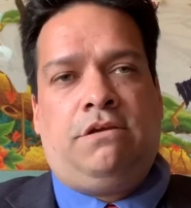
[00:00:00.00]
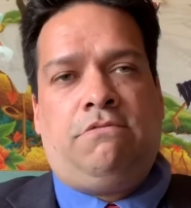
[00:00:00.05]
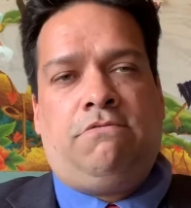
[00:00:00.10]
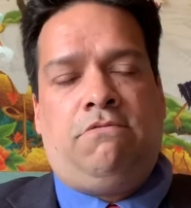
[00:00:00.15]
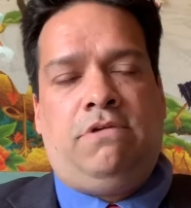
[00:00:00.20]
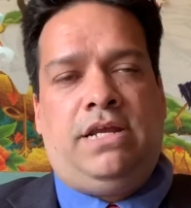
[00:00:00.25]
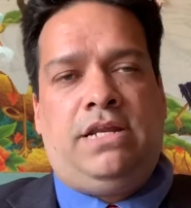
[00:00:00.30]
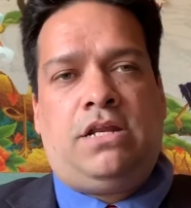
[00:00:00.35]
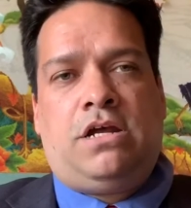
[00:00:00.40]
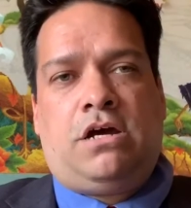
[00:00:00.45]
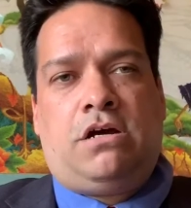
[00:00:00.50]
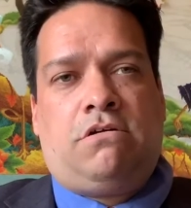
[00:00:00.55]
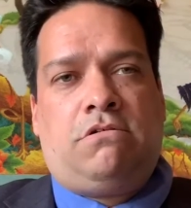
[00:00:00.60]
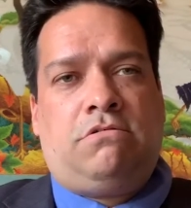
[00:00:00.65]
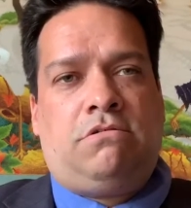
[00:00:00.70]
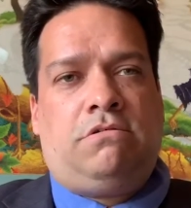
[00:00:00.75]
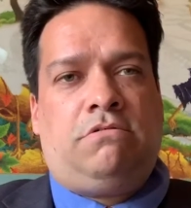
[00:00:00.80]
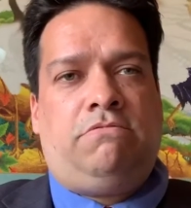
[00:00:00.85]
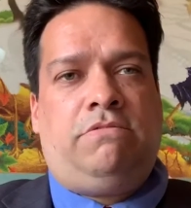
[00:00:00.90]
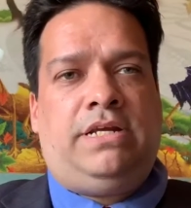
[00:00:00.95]
We
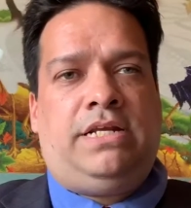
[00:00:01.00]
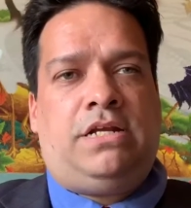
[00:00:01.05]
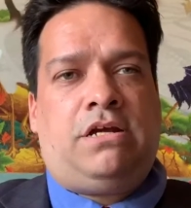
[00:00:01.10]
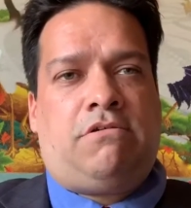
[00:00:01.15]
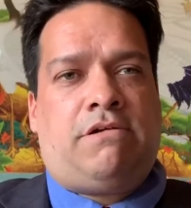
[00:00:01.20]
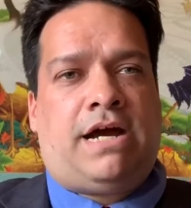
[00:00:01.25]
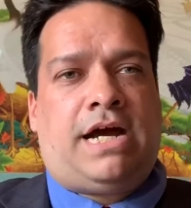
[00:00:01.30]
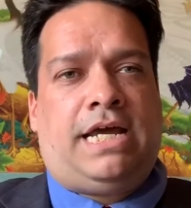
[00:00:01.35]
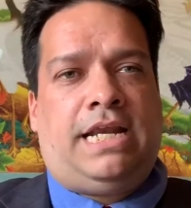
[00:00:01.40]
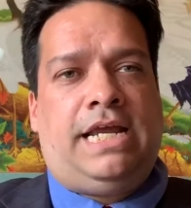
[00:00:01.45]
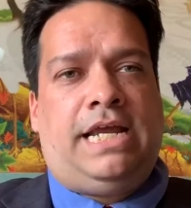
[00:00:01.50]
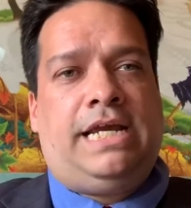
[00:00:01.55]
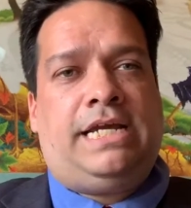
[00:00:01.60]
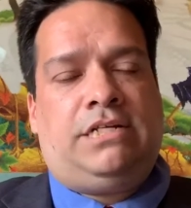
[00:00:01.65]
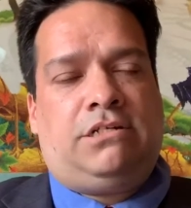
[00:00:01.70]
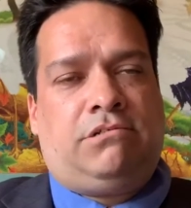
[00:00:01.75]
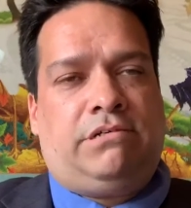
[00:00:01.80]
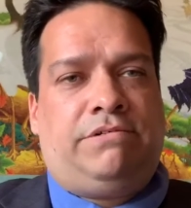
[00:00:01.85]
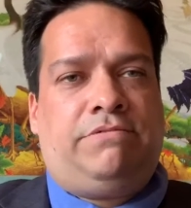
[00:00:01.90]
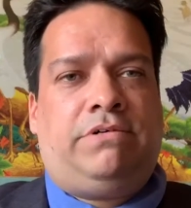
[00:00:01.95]
know how to
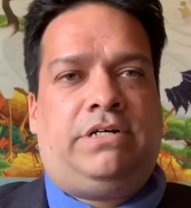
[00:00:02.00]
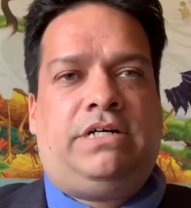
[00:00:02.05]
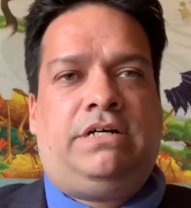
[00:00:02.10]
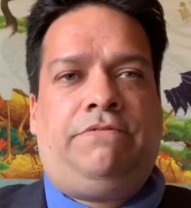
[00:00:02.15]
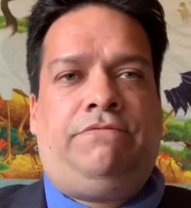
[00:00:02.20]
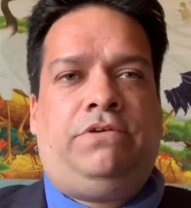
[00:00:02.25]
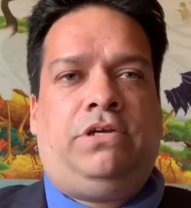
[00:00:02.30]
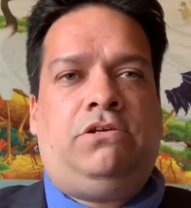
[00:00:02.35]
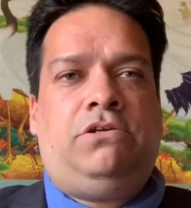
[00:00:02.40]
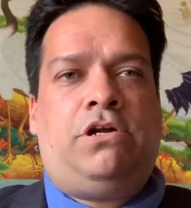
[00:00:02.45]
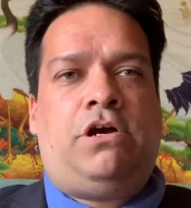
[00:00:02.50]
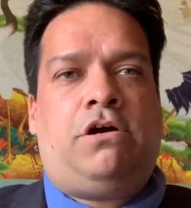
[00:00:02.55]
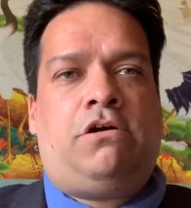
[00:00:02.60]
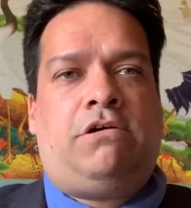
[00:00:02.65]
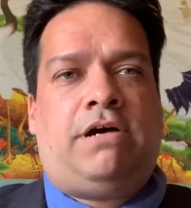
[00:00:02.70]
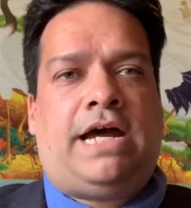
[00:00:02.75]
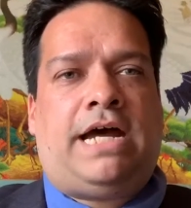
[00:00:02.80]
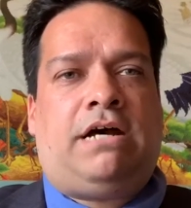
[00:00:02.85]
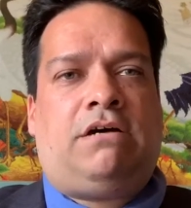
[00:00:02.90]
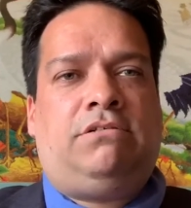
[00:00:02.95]
handle it. Well, if you know
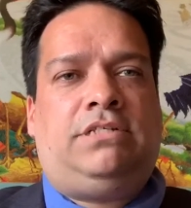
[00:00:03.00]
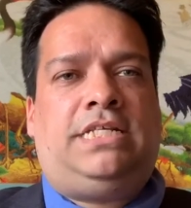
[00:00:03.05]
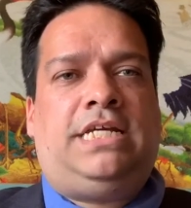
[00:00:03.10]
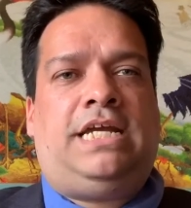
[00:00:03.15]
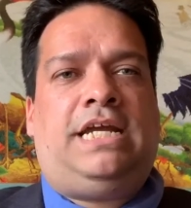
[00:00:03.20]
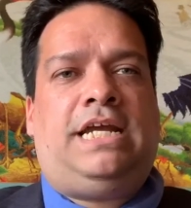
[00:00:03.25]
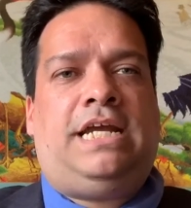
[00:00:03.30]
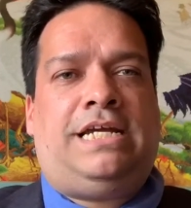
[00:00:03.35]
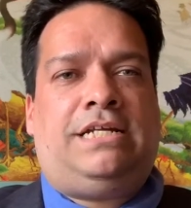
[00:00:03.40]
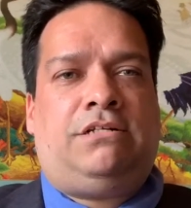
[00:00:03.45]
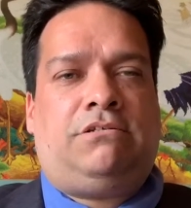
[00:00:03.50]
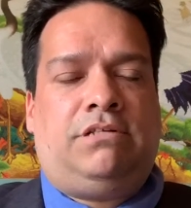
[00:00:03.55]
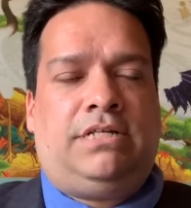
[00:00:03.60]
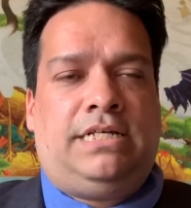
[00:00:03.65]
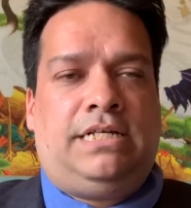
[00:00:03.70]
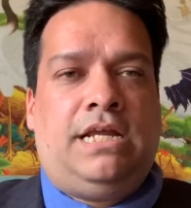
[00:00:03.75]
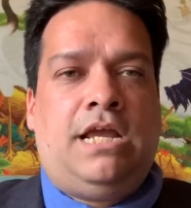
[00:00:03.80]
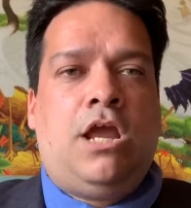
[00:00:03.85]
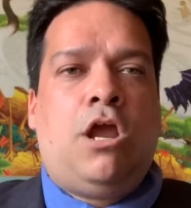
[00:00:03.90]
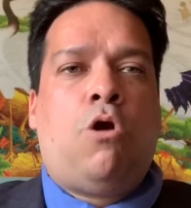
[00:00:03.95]
how to handle
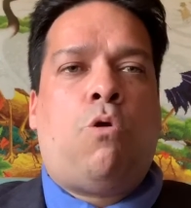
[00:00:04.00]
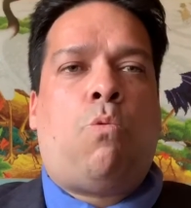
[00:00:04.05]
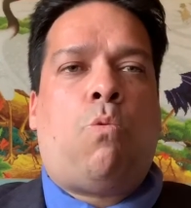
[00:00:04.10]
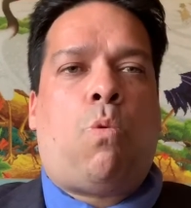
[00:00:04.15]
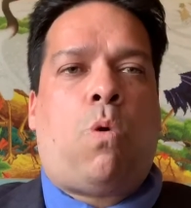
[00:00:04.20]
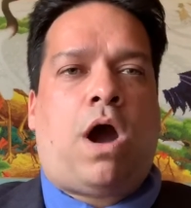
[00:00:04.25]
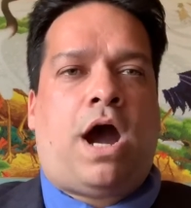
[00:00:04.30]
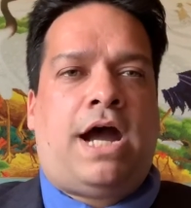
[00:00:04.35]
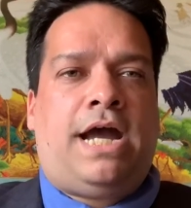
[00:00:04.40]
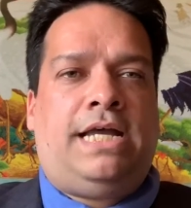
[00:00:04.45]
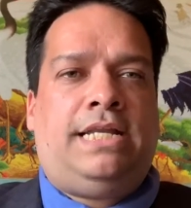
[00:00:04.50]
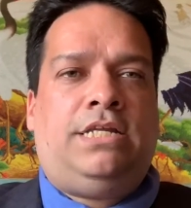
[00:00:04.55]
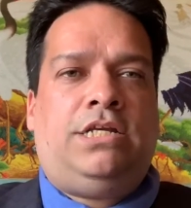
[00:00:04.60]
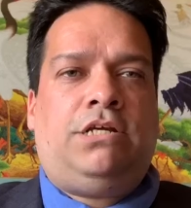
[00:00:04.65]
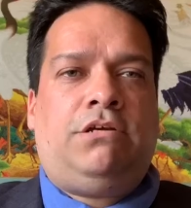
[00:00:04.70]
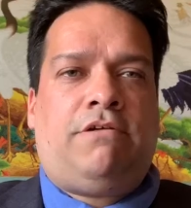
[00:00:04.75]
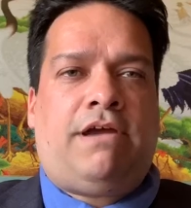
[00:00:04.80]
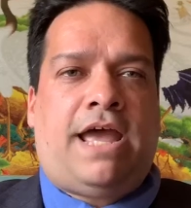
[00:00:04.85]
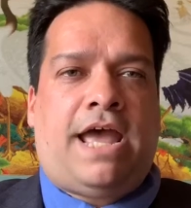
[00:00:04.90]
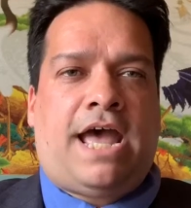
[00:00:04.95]
it, why do
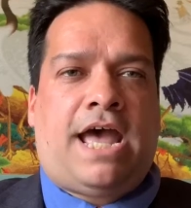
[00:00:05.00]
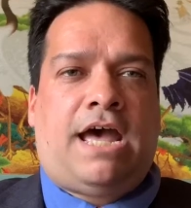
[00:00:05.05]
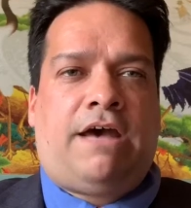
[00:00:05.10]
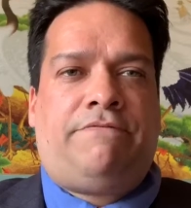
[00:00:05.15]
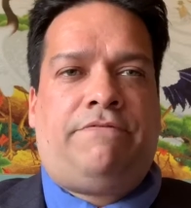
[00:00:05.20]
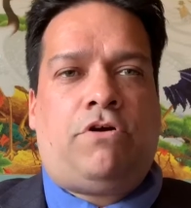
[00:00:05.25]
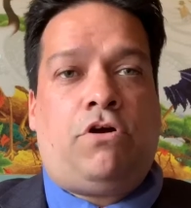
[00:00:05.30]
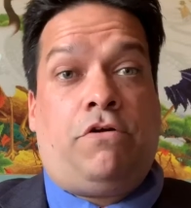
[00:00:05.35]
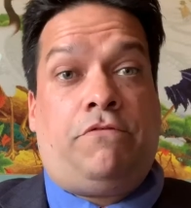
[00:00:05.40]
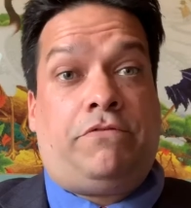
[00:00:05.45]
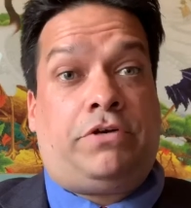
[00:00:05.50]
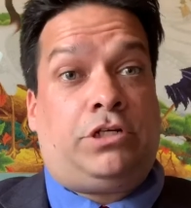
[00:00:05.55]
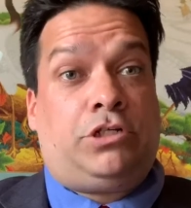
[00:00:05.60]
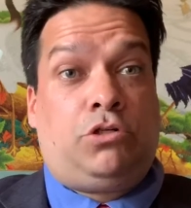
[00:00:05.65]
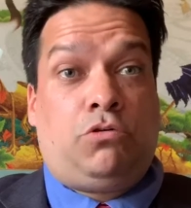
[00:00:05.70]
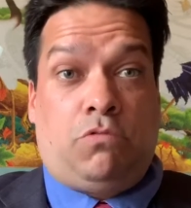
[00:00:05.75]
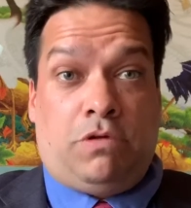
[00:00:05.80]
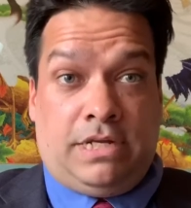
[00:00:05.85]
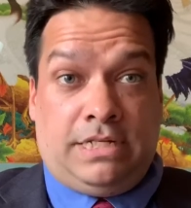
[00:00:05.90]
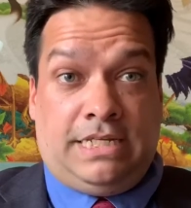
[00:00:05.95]
you have over
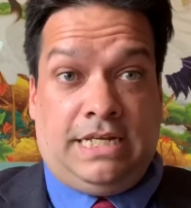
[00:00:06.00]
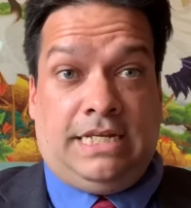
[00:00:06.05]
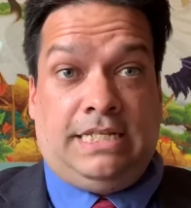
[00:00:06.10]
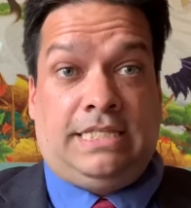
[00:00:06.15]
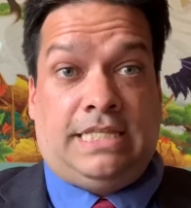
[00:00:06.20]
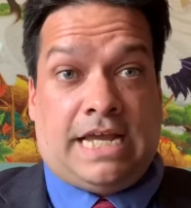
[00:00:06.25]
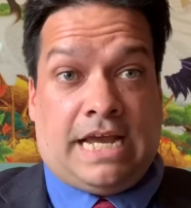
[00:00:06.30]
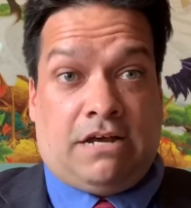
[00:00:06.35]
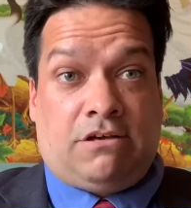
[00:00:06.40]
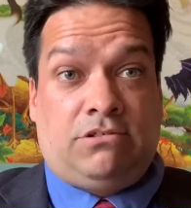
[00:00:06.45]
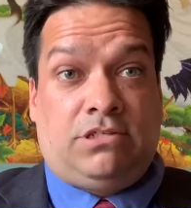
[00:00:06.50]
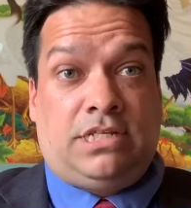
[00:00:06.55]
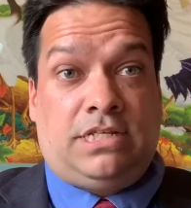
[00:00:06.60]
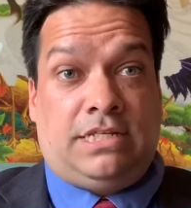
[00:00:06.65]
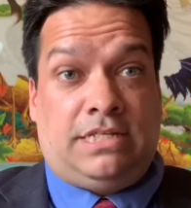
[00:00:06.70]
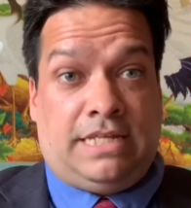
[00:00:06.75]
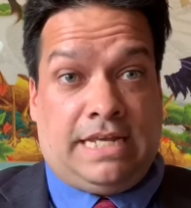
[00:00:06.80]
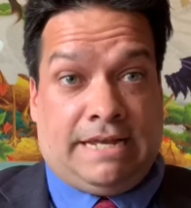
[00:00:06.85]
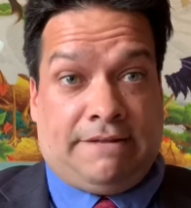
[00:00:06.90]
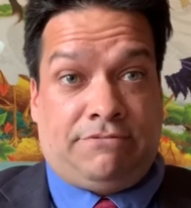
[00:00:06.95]

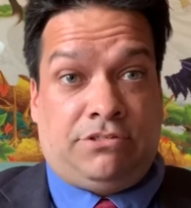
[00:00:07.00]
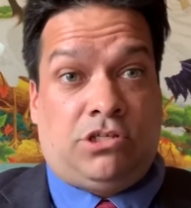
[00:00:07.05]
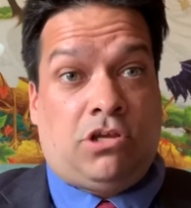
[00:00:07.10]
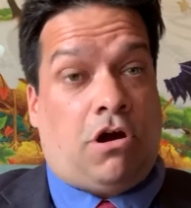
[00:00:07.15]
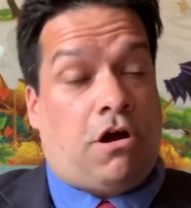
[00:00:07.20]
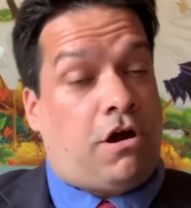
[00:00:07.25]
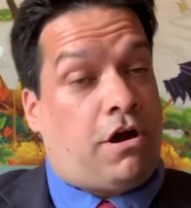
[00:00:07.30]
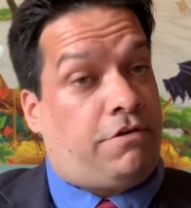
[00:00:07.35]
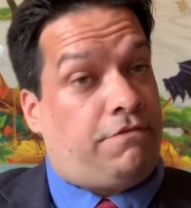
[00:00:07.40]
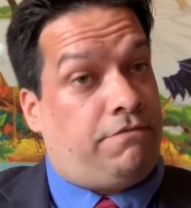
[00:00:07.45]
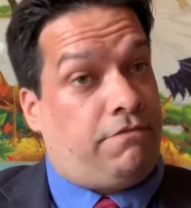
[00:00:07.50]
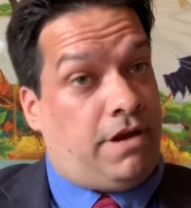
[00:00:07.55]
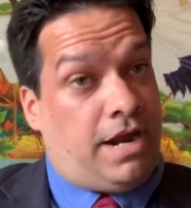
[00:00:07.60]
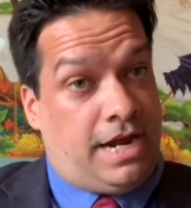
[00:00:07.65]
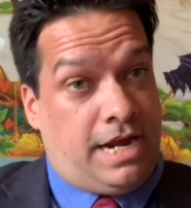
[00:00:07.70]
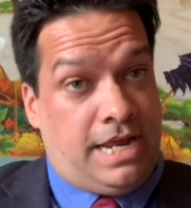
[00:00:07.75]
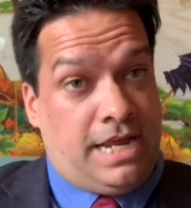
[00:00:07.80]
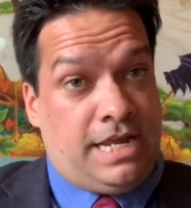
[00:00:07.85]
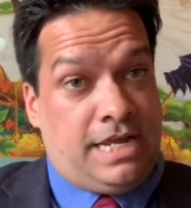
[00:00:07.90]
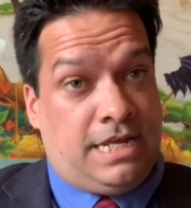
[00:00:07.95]
20,000 deaths
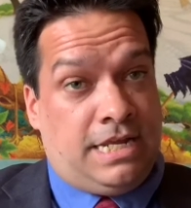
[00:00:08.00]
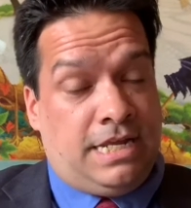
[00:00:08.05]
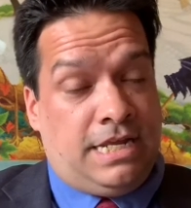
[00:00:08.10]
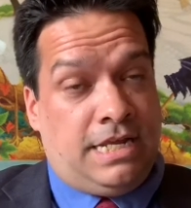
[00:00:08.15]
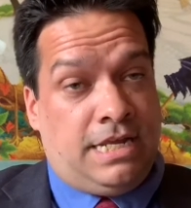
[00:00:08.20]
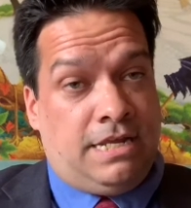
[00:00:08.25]
already?